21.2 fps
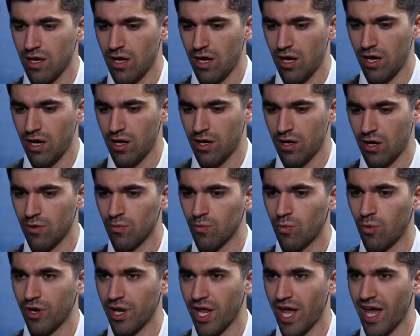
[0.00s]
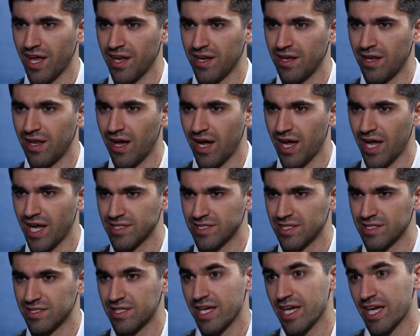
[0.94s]
On one hand, I
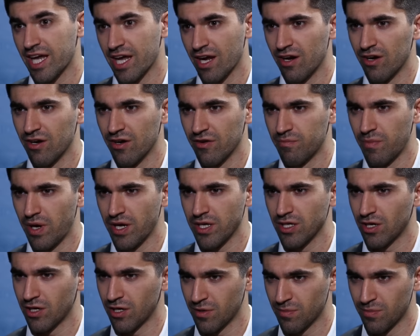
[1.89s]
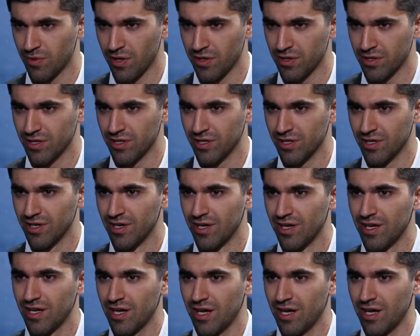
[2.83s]
had to take care of my younger brother,